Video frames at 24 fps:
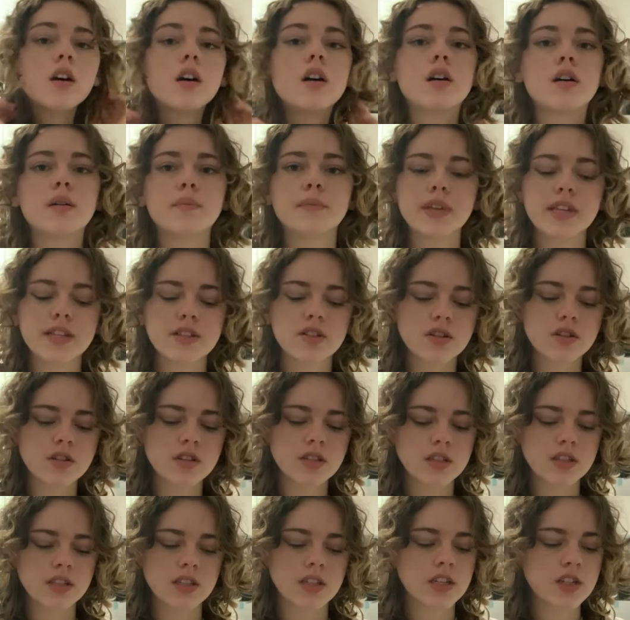Um, these are
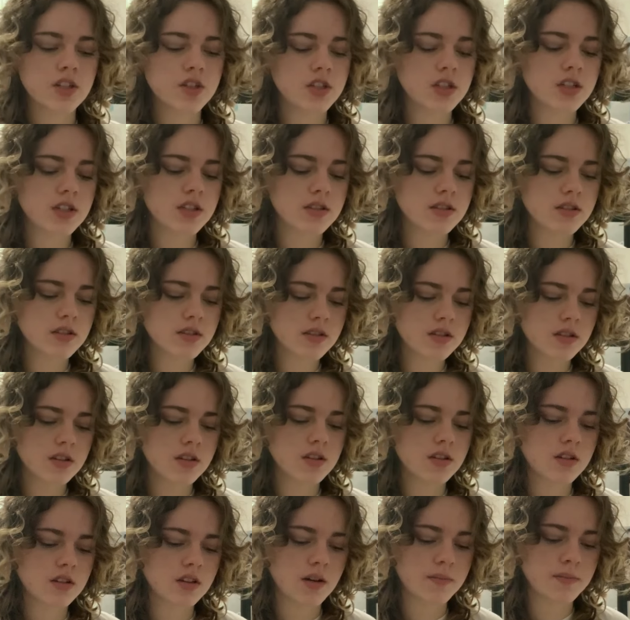skinny jeans.
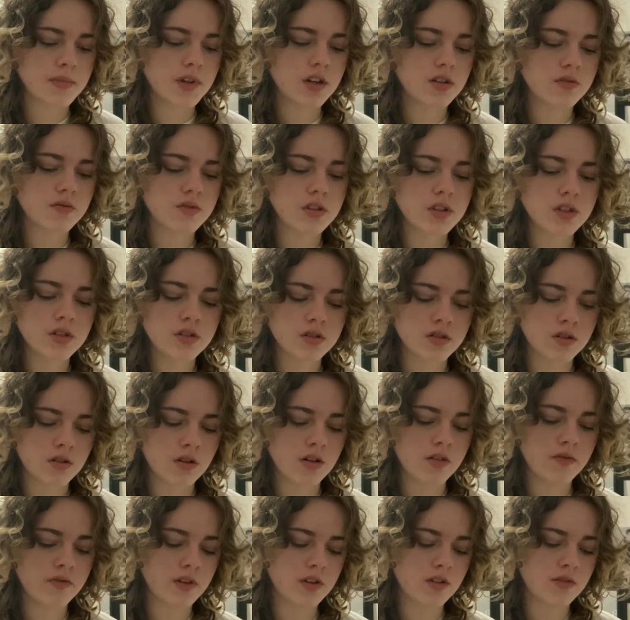I'm not really sure how
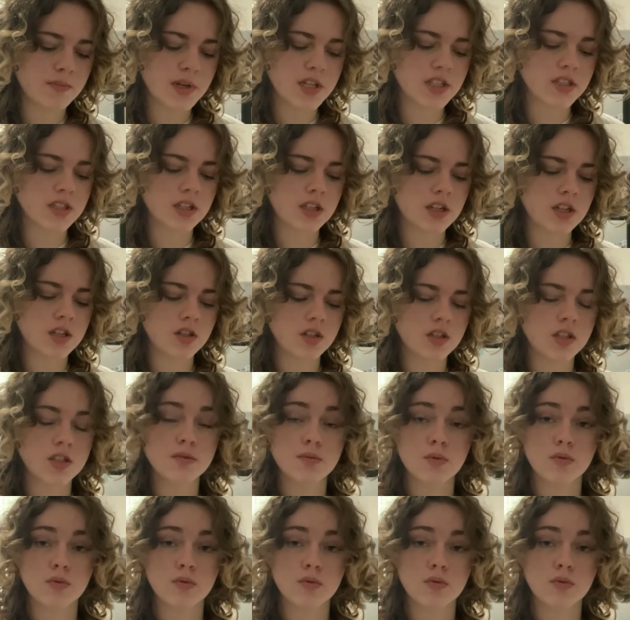I feel about skinny jeans,